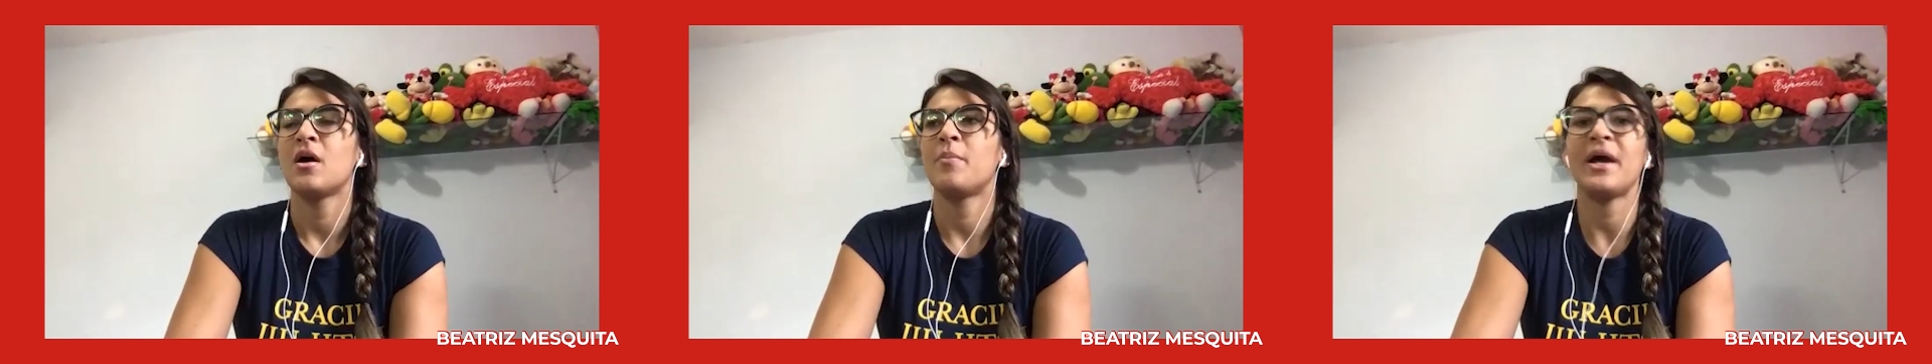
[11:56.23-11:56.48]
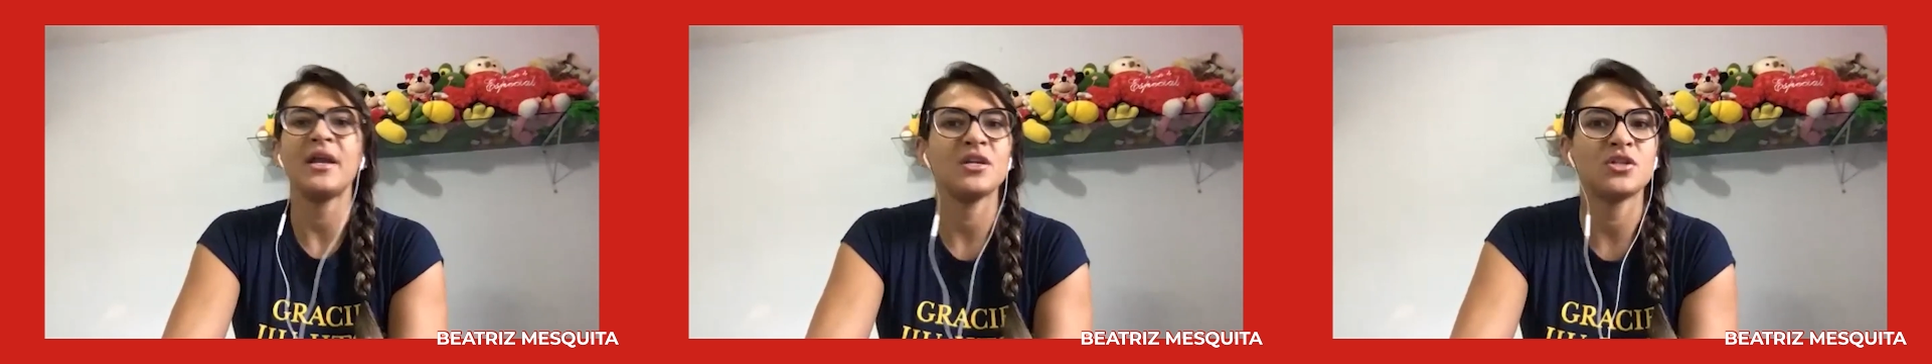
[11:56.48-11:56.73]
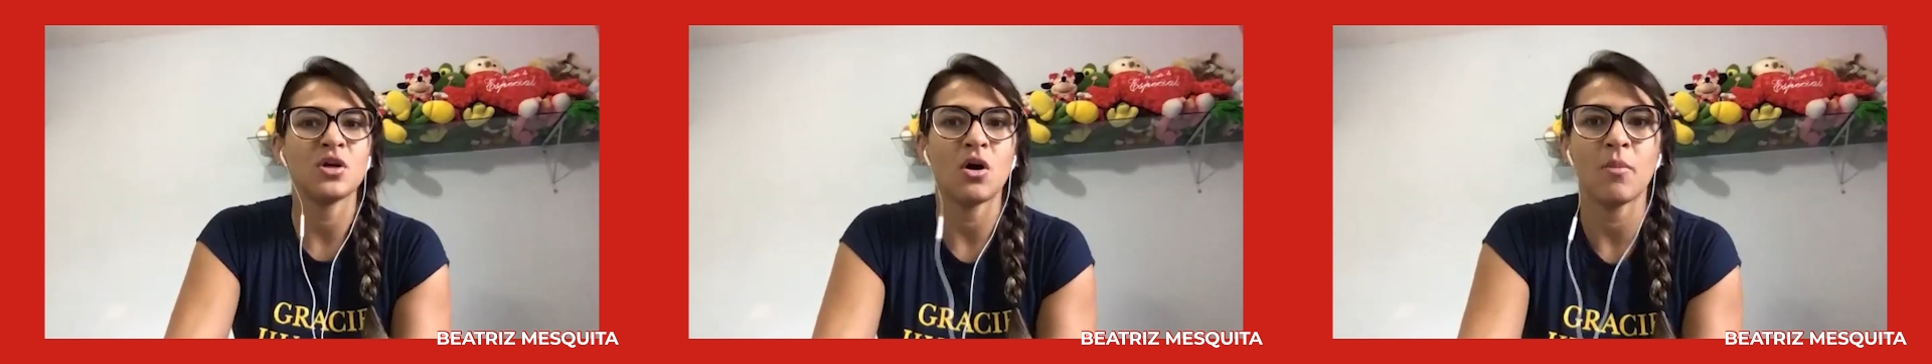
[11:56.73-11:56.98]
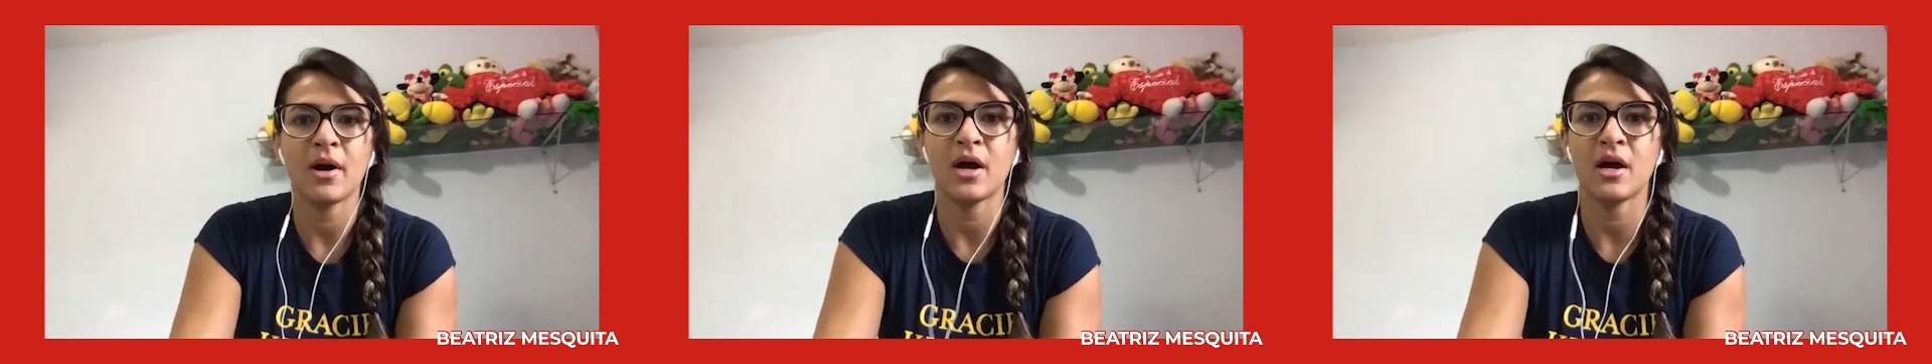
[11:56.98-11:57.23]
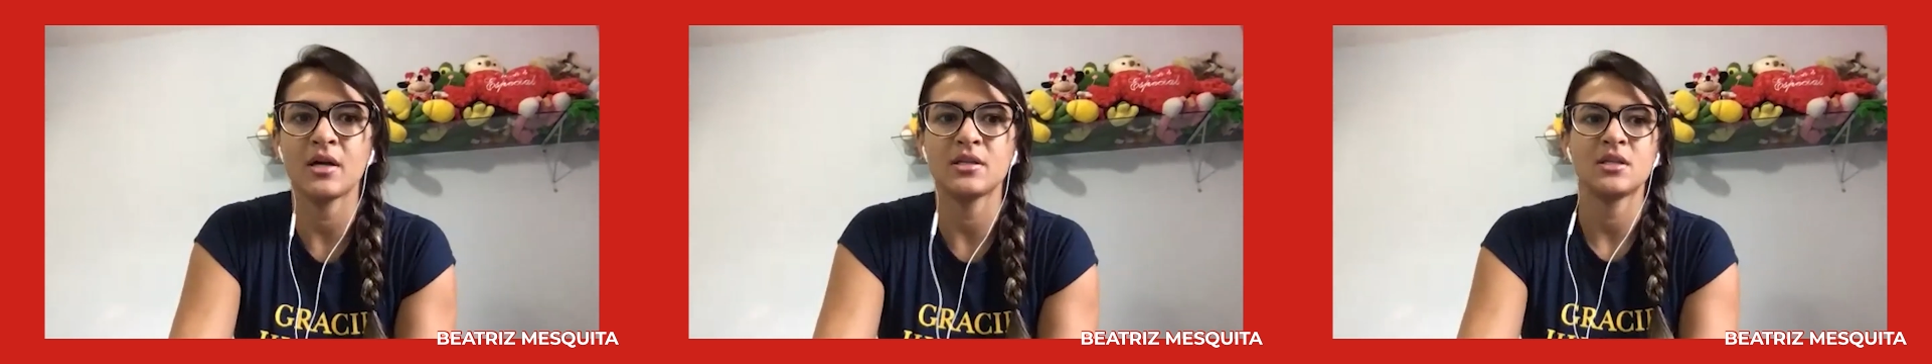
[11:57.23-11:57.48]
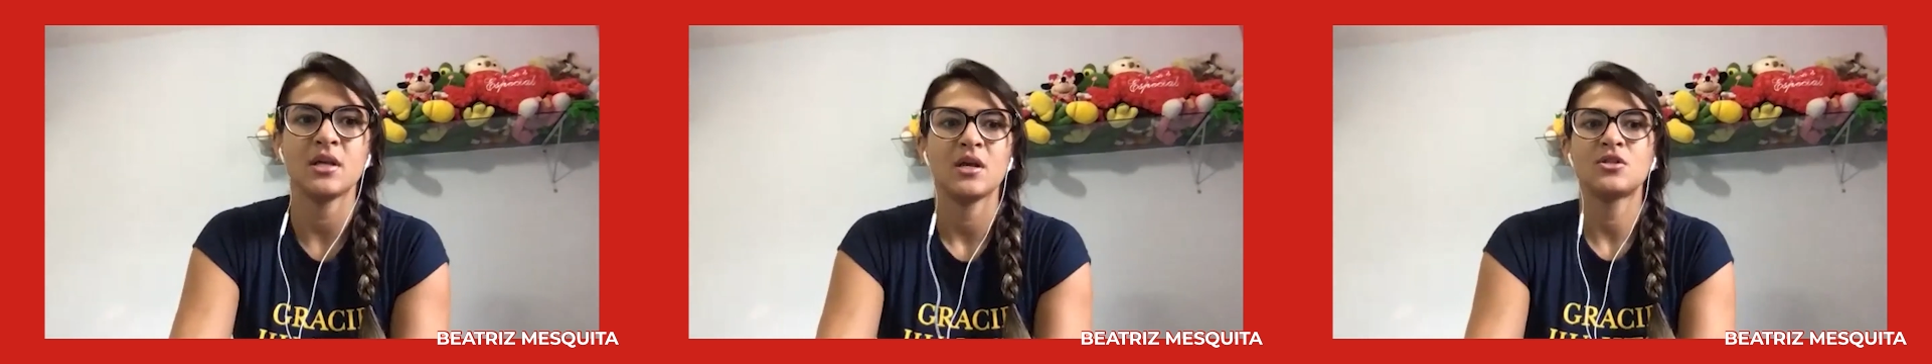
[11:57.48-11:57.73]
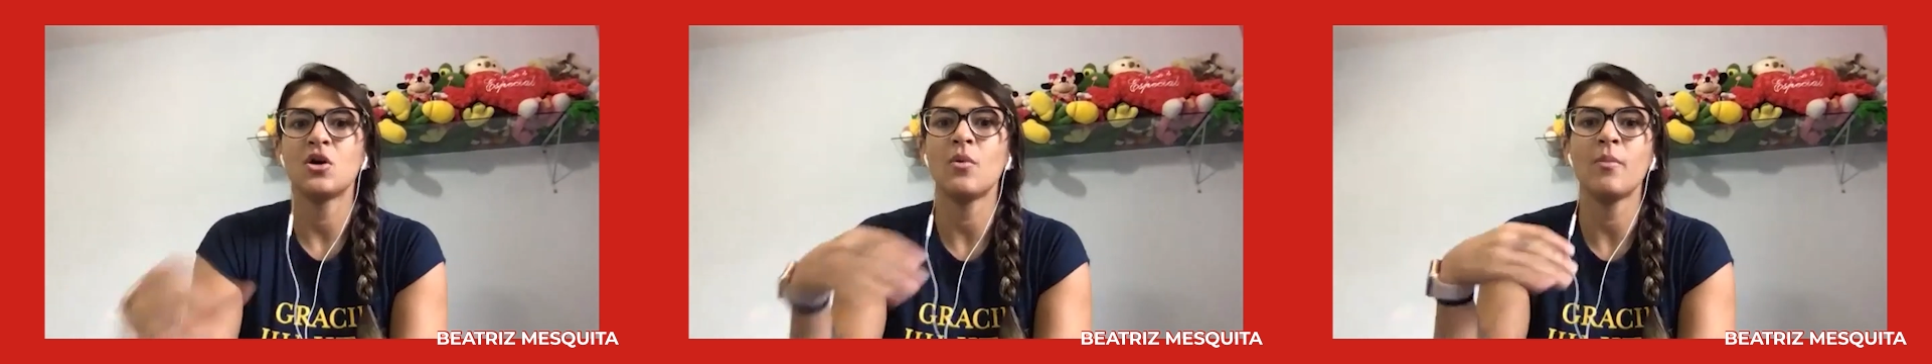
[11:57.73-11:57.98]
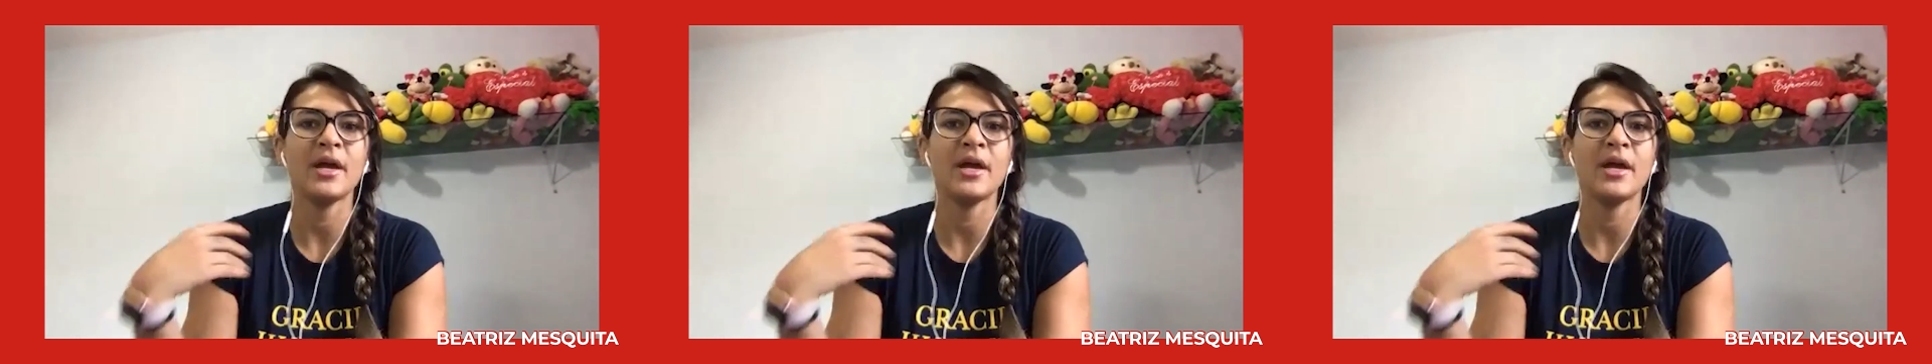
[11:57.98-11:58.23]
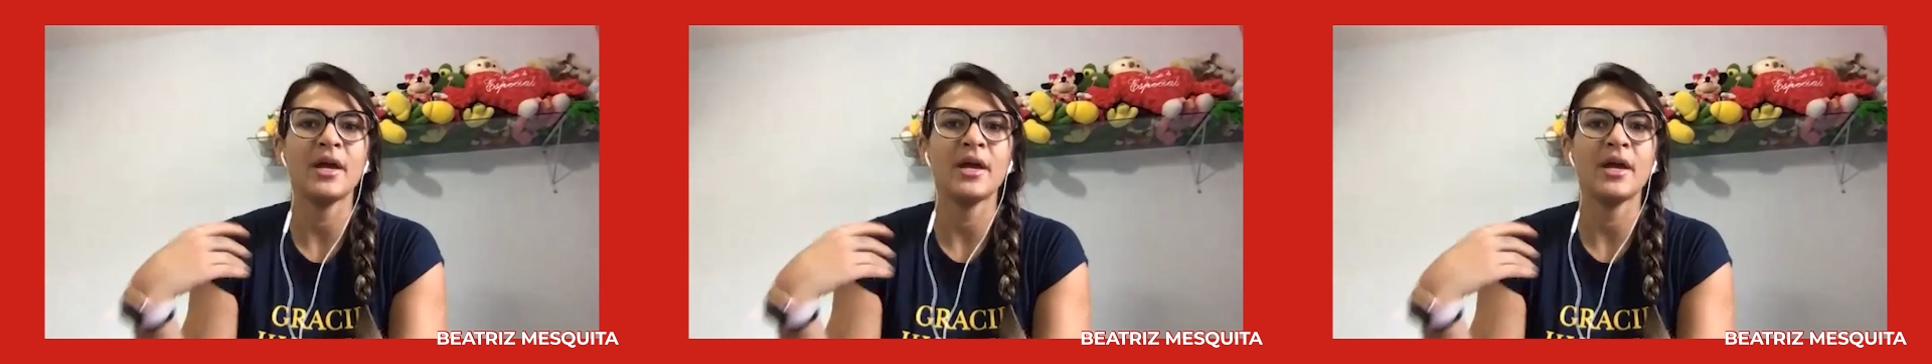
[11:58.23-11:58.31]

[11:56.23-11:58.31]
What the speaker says: Penny Thomas, so many